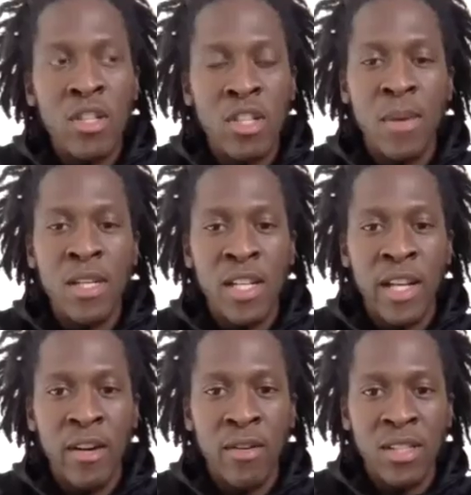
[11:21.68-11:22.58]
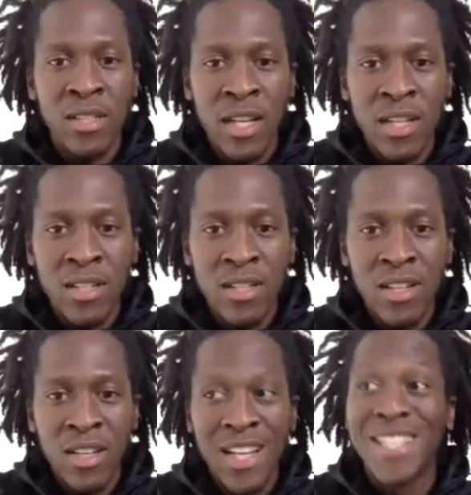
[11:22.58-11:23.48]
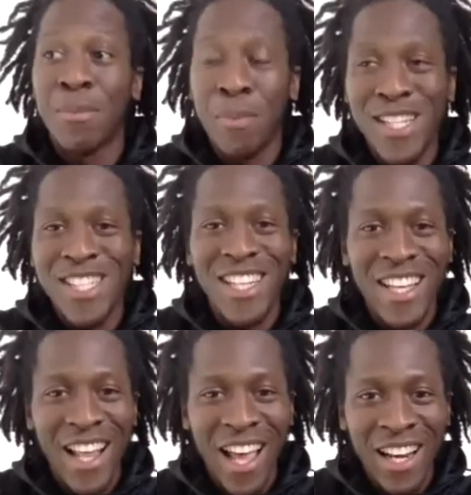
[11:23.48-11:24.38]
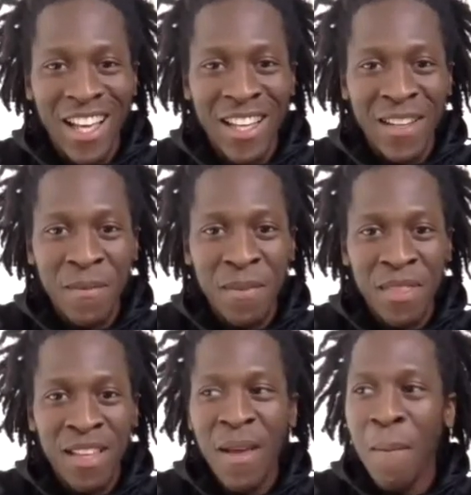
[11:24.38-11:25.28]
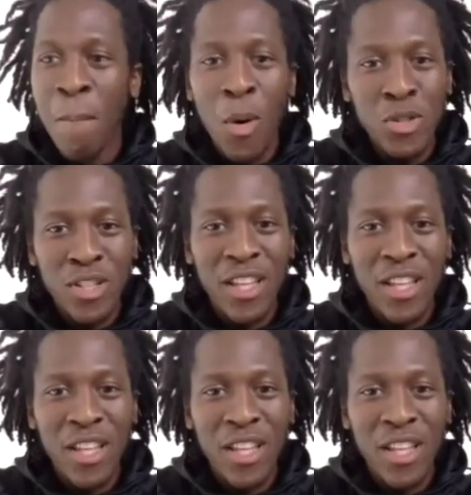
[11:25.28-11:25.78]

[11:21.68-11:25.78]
especially here in the States, especially in LA, most of the